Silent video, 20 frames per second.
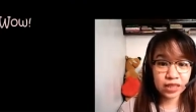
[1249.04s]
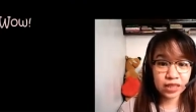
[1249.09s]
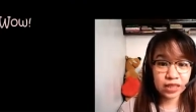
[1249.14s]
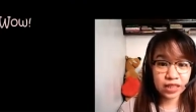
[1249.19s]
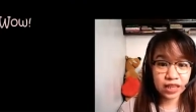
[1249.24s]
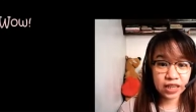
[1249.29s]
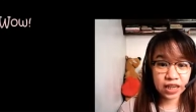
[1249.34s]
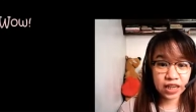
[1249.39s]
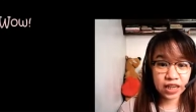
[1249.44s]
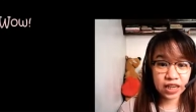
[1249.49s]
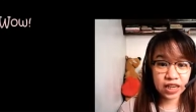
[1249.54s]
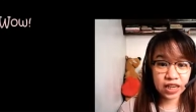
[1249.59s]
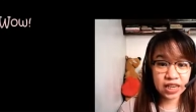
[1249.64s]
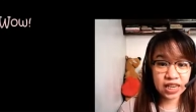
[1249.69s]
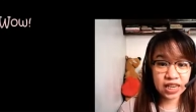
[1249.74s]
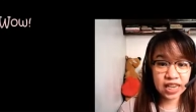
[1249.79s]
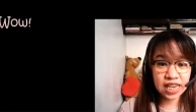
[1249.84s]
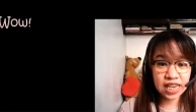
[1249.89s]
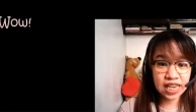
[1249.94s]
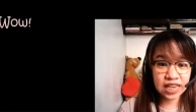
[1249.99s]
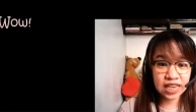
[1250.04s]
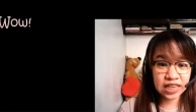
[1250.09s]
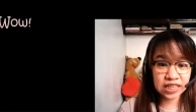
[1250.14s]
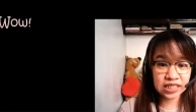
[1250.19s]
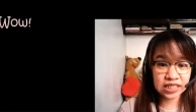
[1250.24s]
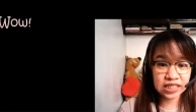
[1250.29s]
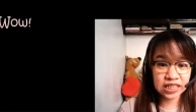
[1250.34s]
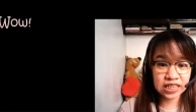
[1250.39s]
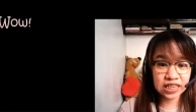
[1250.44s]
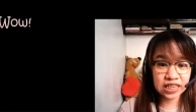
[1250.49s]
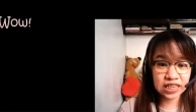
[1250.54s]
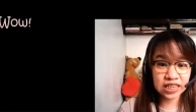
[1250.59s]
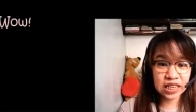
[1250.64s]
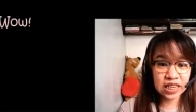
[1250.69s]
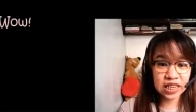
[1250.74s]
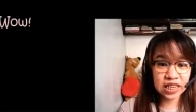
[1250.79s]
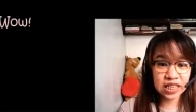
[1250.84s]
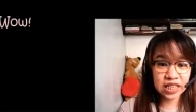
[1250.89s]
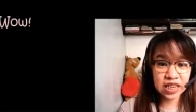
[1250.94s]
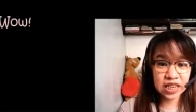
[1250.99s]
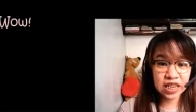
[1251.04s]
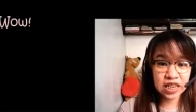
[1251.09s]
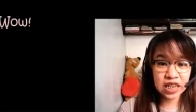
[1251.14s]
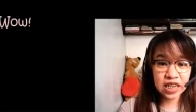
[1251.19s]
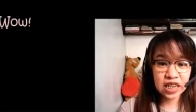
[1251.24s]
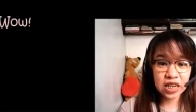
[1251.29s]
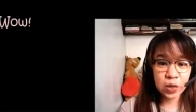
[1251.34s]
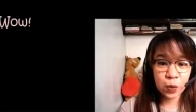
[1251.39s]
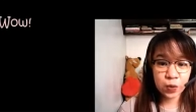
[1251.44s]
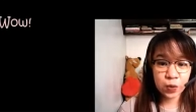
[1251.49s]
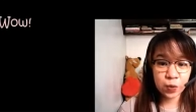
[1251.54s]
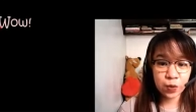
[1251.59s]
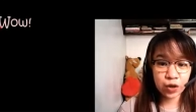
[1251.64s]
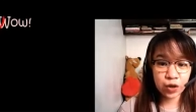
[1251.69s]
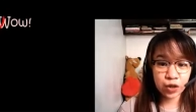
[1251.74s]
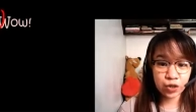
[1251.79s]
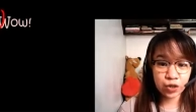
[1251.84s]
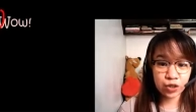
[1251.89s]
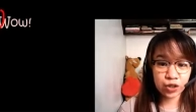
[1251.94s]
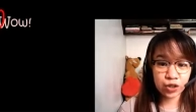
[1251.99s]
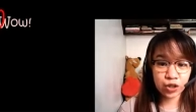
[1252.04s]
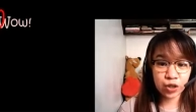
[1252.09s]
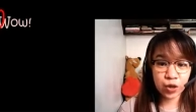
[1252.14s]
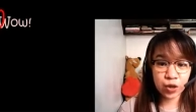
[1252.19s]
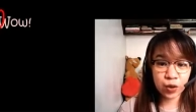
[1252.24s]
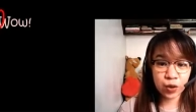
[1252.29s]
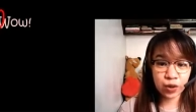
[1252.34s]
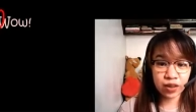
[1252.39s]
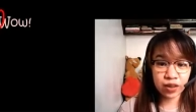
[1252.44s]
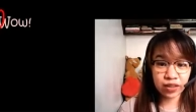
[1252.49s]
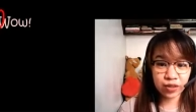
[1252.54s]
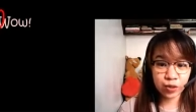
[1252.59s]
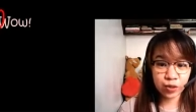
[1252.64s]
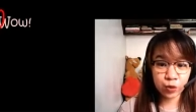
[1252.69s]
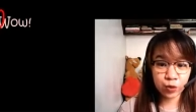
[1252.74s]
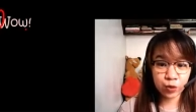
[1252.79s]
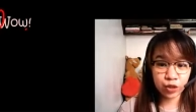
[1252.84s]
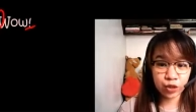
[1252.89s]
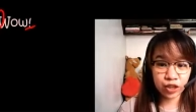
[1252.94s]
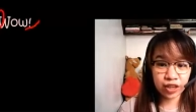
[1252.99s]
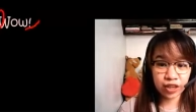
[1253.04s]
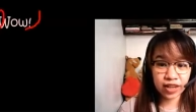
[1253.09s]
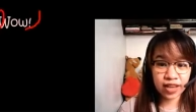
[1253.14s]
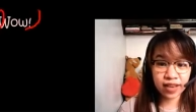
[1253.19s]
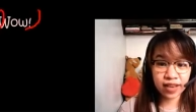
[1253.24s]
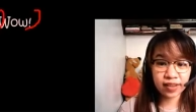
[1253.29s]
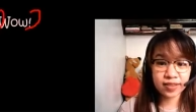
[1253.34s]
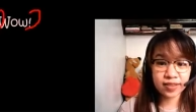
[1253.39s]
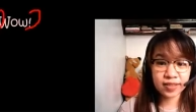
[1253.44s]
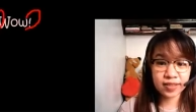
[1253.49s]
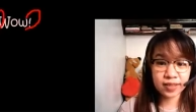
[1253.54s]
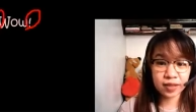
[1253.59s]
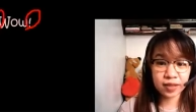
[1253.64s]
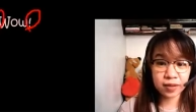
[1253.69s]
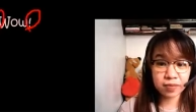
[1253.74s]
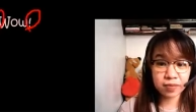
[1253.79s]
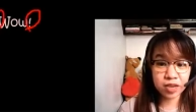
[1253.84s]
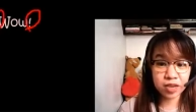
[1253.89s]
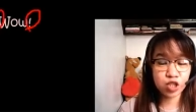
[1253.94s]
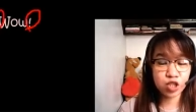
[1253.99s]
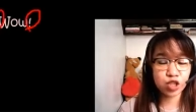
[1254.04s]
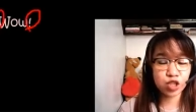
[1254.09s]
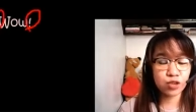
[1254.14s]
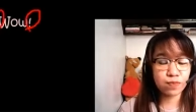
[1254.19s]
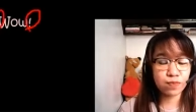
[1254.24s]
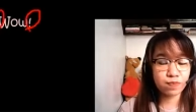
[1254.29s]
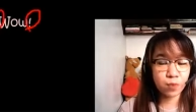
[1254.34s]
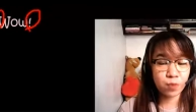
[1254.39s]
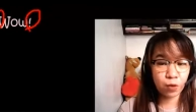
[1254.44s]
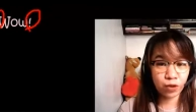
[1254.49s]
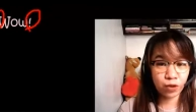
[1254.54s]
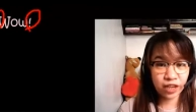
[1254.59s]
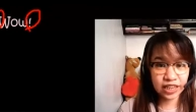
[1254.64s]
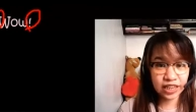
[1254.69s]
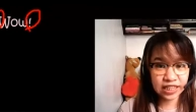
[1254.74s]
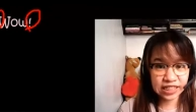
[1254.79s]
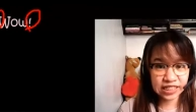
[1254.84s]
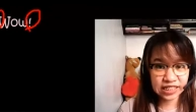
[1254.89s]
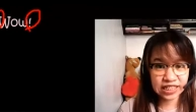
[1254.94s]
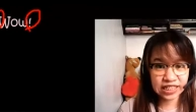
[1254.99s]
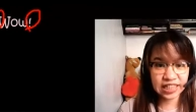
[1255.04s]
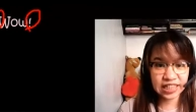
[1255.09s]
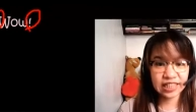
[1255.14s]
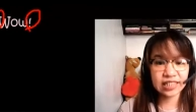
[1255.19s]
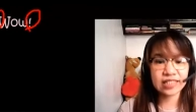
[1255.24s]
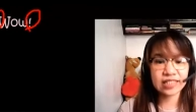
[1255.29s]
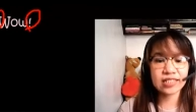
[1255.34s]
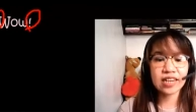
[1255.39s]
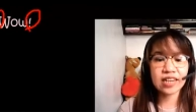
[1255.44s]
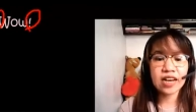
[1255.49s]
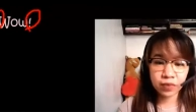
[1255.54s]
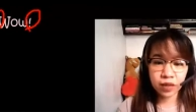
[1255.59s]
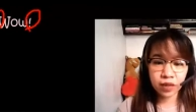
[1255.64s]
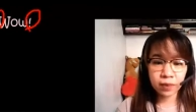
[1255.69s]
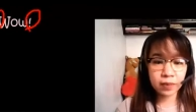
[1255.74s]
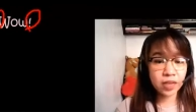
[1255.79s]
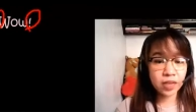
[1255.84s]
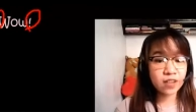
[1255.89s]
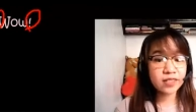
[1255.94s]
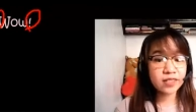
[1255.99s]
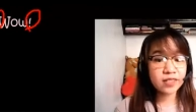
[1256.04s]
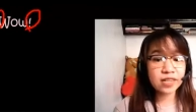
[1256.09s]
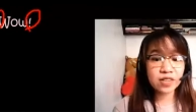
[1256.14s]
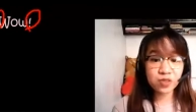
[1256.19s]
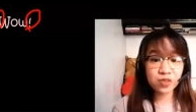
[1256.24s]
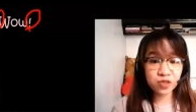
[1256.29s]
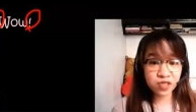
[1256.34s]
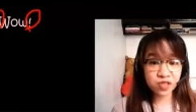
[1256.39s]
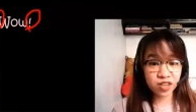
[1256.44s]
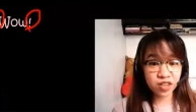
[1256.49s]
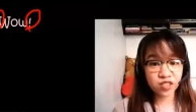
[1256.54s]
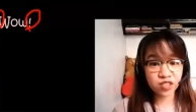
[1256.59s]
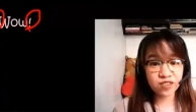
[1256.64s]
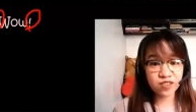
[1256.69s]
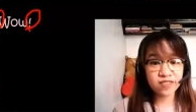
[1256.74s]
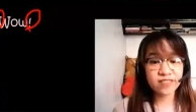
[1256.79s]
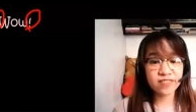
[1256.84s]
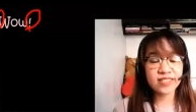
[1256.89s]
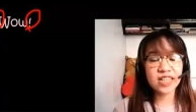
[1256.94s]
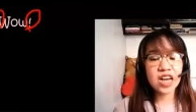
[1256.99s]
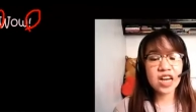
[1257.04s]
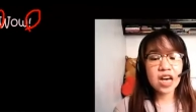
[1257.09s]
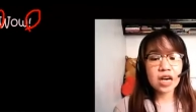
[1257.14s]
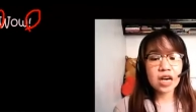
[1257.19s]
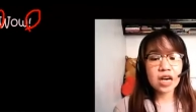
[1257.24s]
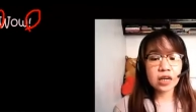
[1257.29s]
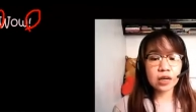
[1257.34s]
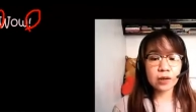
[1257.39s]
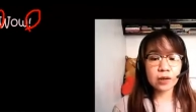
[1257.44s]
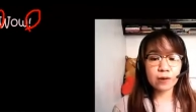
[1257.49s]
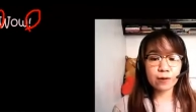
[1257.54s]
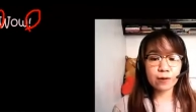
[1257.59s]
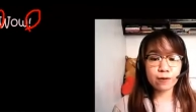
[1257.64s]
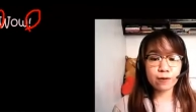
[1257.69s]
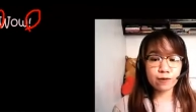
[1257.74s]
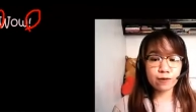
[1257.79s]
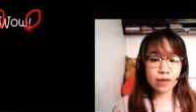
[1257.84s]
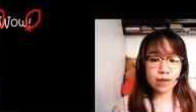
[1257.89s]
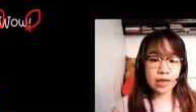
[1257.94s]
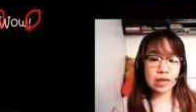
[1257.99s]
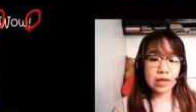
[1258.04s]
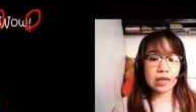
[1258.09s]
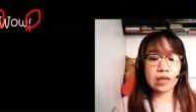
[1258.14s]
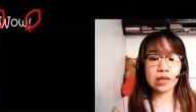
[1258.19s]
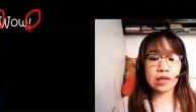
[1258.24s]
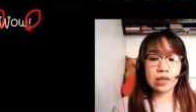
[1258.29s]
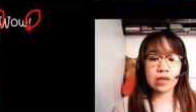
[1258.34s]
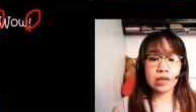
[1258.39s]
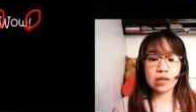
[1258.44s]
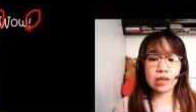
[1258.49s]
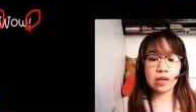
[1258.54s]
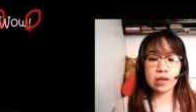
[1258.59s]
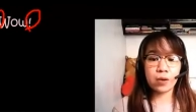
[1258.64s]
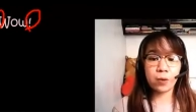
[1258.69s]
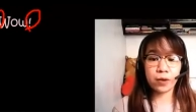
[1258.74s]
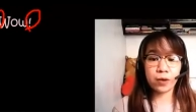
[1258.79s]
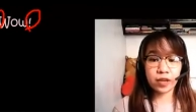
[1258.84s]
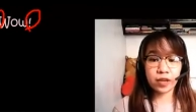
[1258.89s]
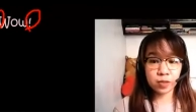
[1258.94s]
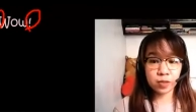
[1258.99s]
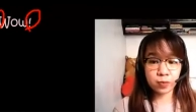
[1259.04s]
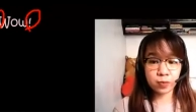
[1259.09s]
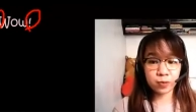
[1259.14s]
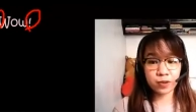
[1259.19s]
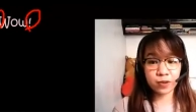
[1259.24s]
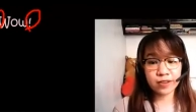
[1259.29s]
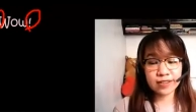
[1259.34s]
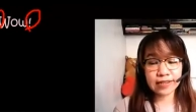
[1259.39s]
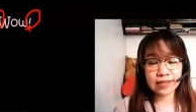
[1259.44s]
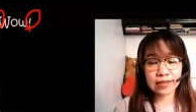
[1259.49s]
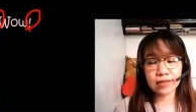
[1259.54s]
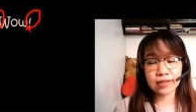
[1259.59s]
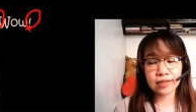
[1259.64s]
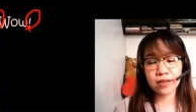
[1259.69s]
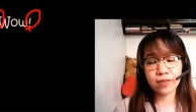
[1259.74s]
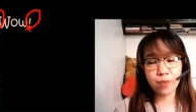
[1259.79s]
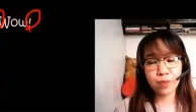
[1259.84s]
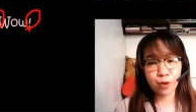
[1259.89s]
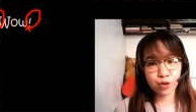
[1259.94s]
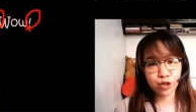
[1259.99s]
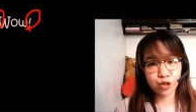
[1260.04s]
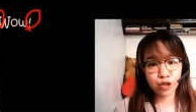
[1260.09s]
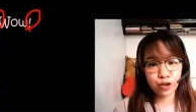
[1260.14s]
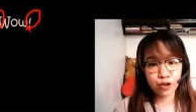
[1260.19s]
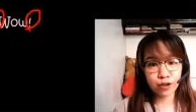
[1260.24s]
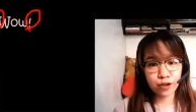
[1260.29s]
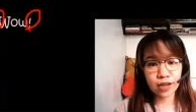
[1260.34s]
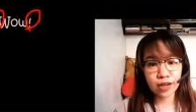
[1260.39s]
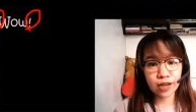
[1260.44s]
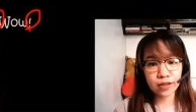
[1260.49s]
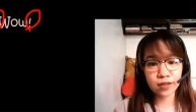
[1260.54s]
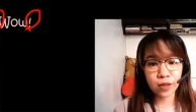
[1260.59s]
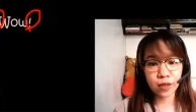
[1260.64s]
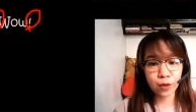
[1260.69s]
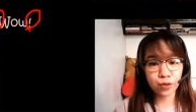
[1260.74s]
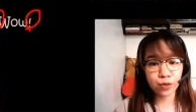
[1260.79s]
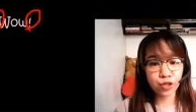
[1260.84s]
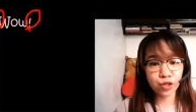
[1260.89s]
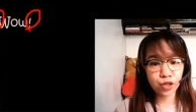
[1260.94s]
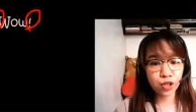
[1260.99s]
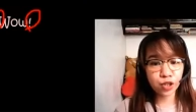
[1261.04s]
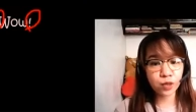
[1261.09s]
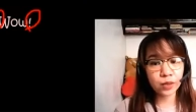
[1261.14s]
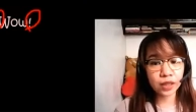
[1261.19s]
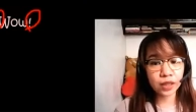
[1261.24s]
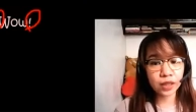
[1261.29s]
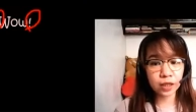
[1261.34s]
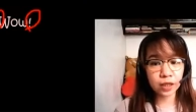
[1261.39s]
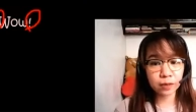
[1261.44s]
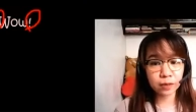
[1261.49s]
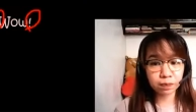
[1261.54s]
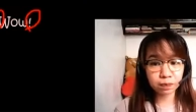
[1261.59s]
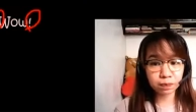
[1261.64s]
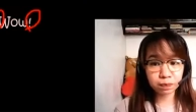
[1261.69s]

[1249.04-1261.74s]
okay, and in what do you call this one? Exclamation point, yes. Because interjections convey or express emotion. So usually